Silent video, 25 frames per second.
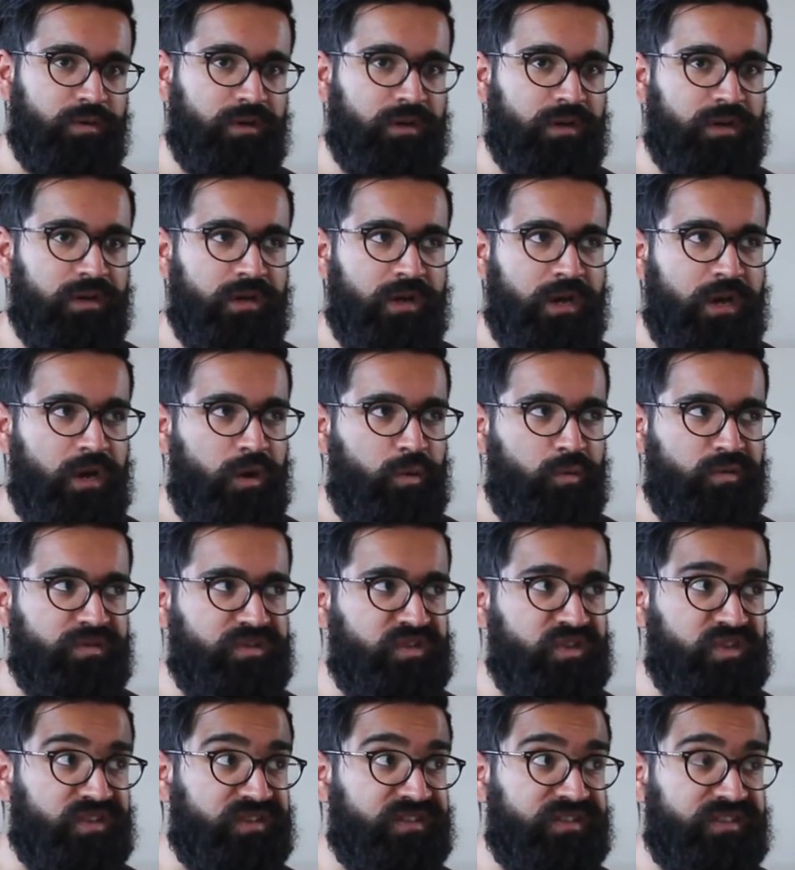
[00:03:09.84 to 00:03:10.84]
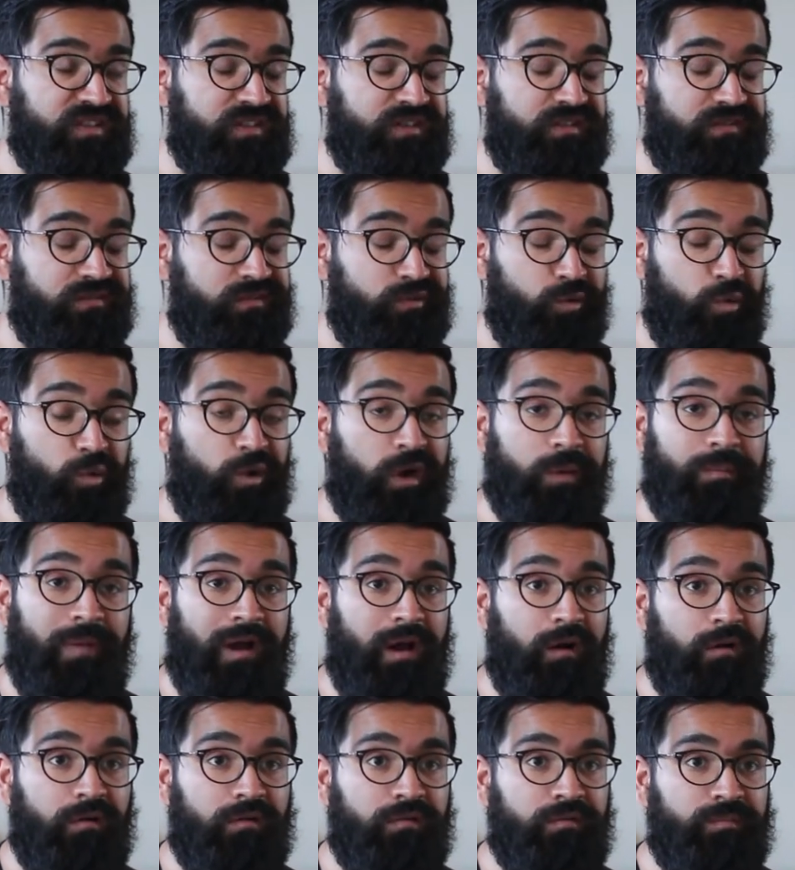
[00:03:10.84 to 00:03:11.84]
was just to talk
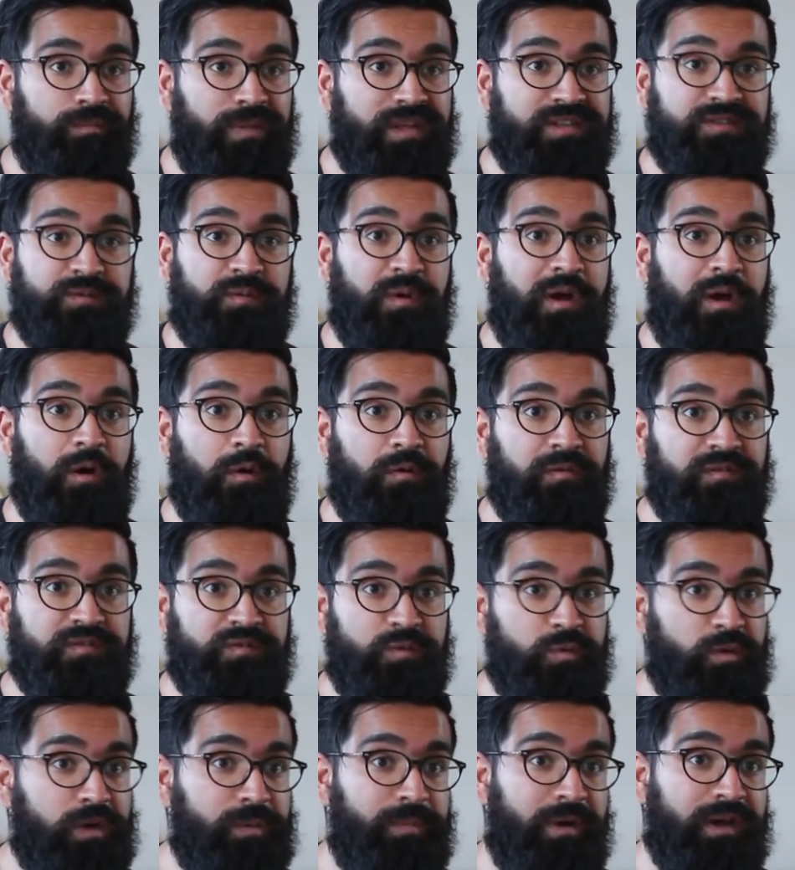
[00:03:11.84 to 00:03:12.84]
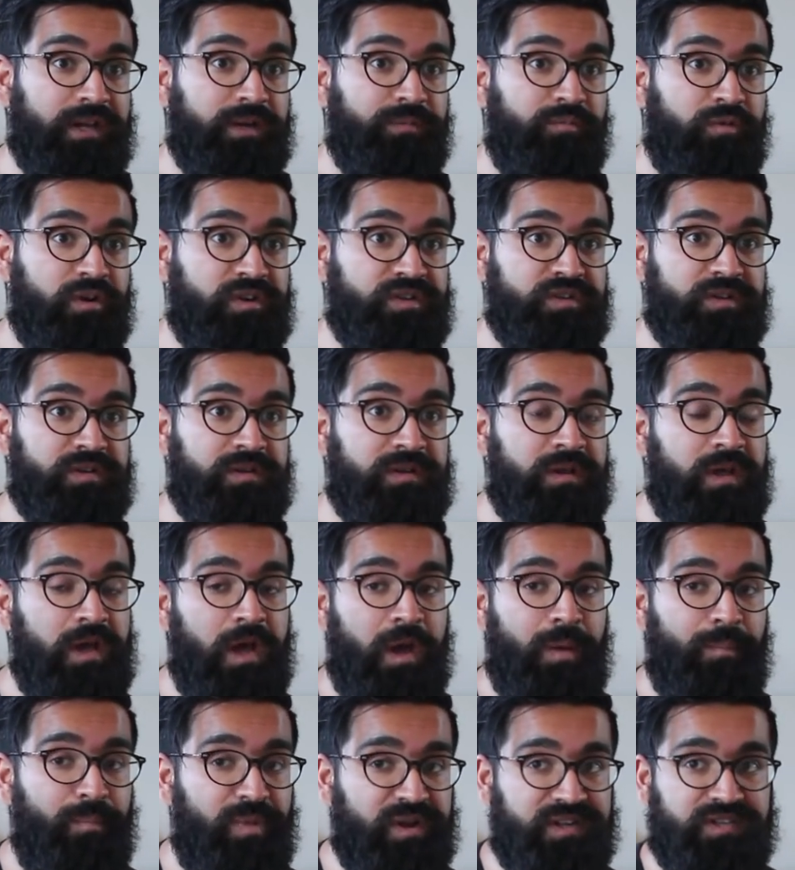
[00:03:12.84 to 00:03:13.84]
about mental health, talk about depression,
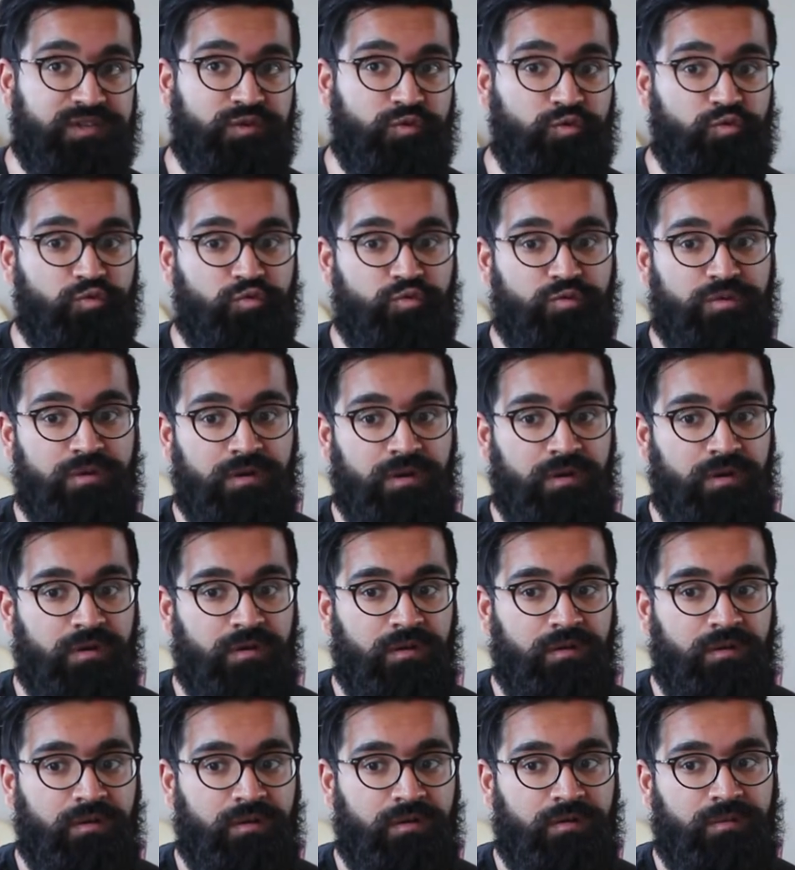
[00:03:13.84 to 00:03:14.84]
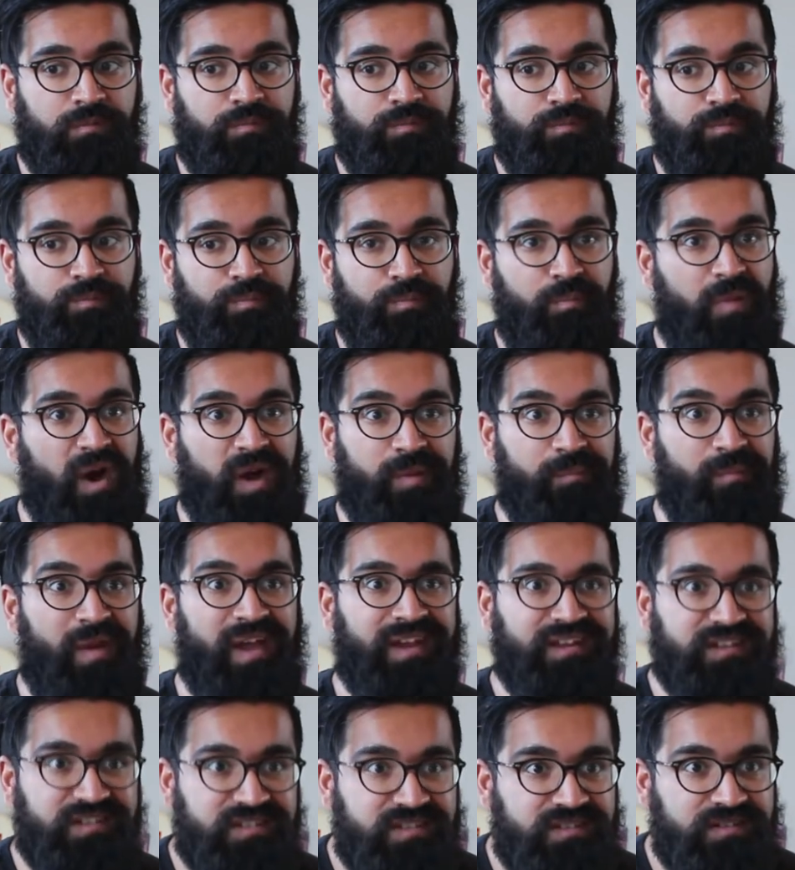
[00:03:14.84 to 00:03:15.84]
but to my
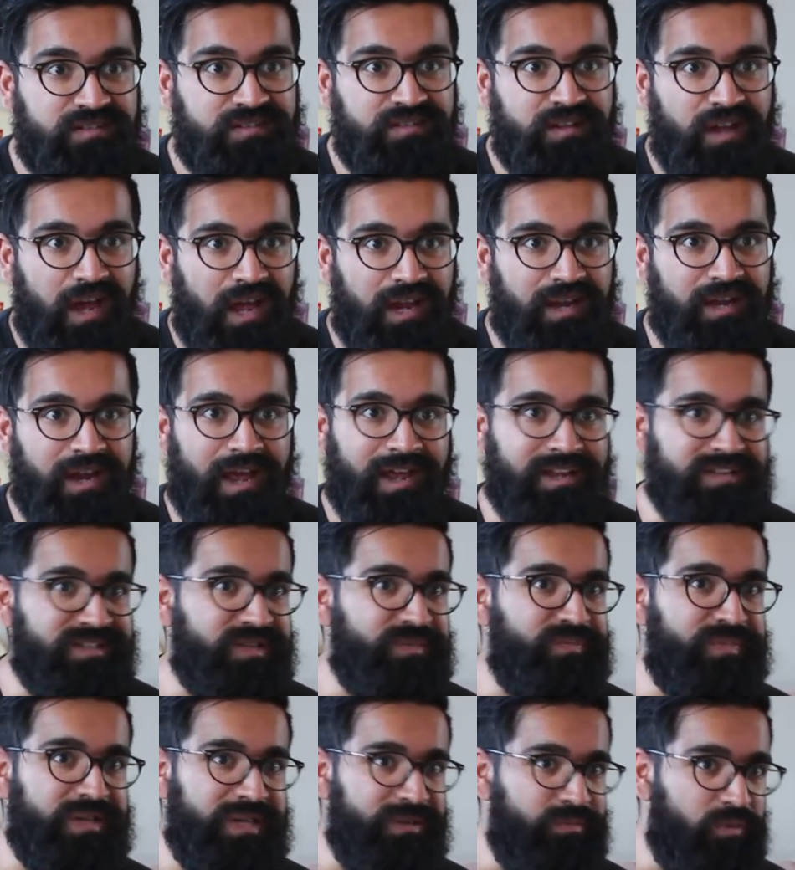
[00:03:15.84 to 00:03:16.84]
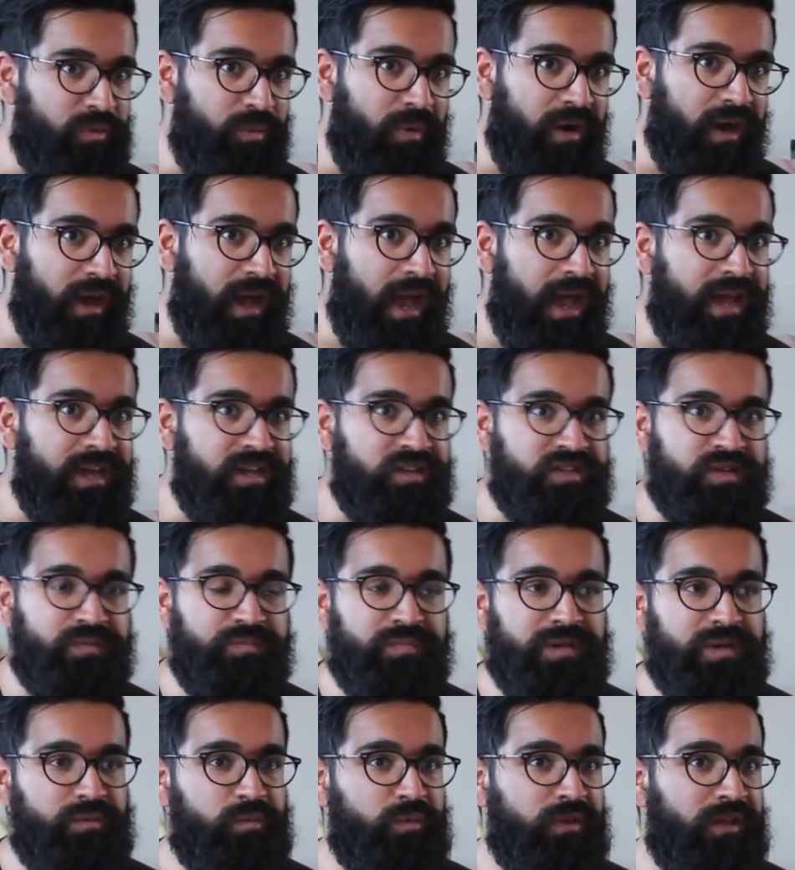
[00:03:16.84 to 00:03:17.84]
mates and to people my age
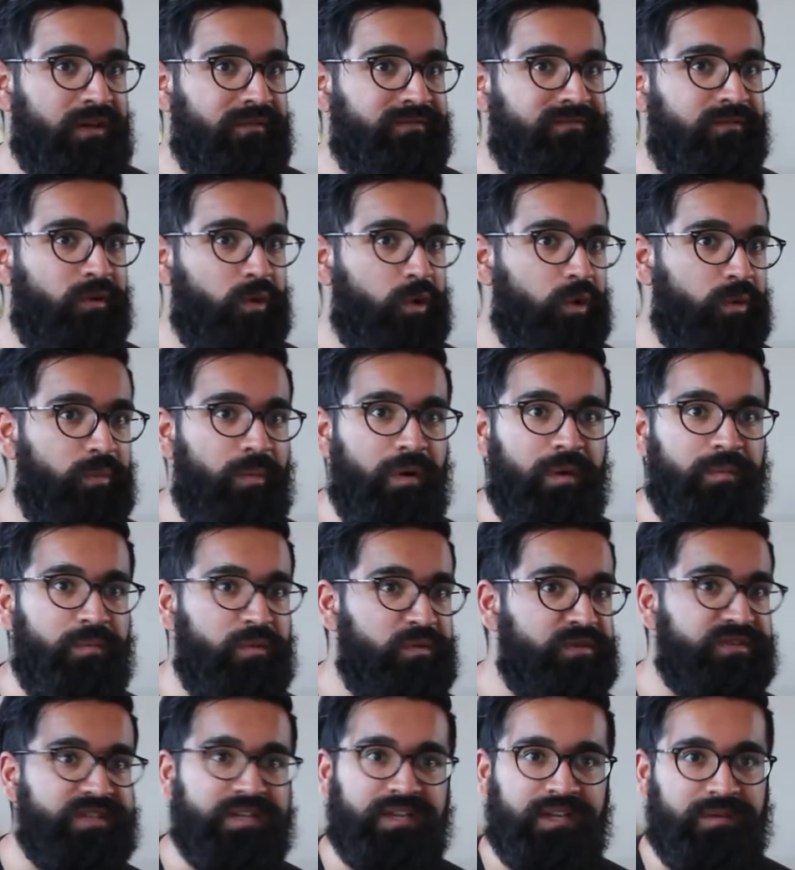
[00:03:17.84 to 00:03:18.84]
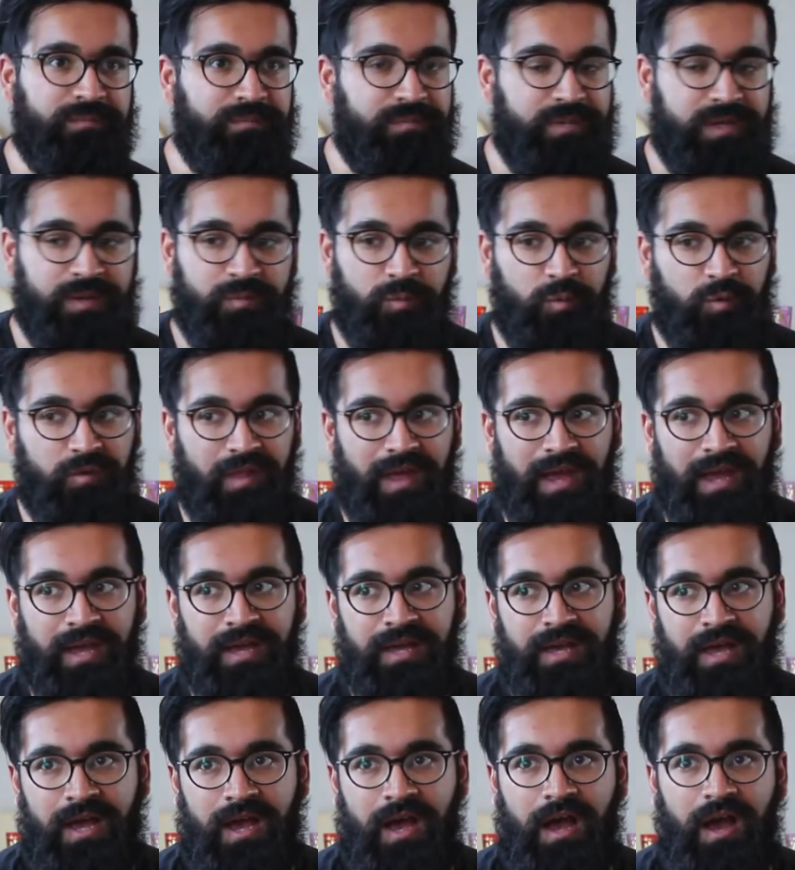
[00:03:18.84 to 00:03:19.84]
and people that follow my music and people
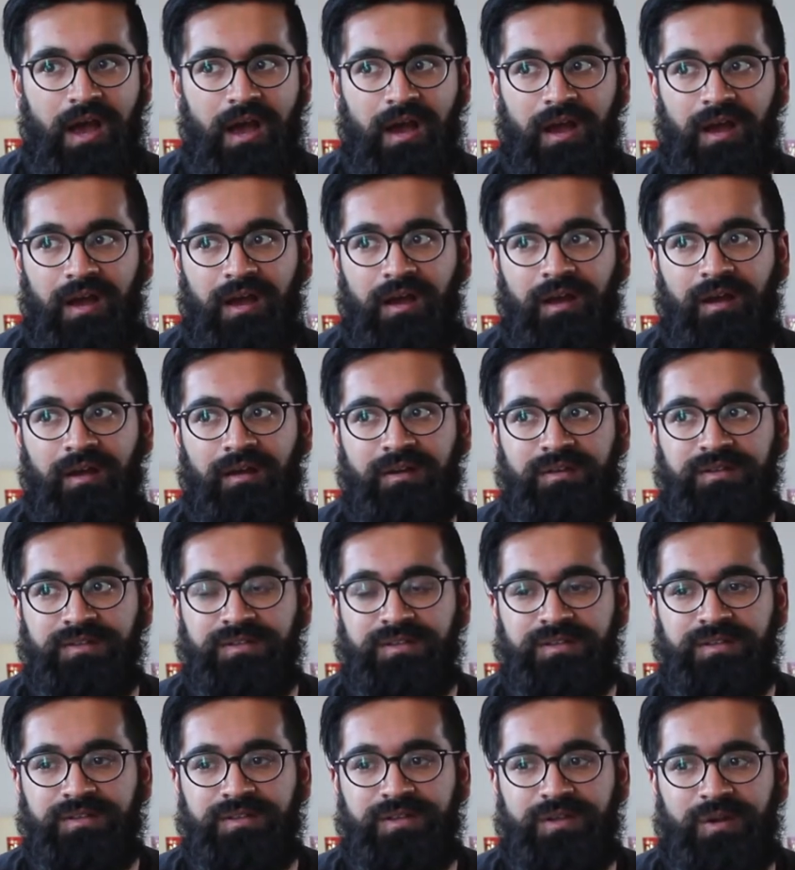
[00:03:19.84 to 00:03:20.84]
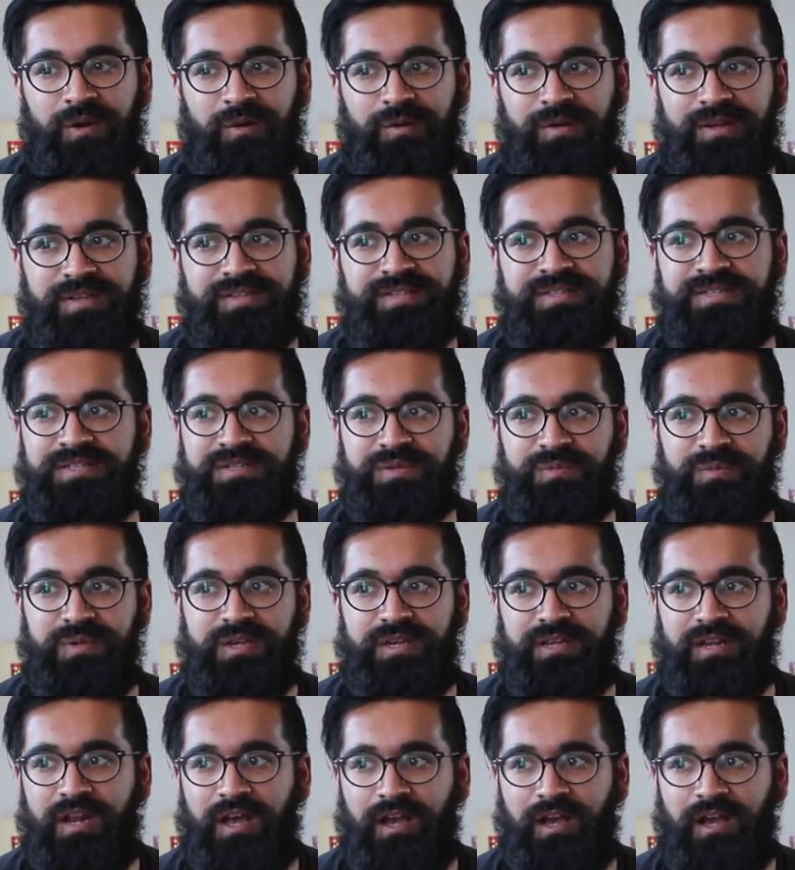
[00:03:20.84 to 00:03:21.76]
that, listen to me.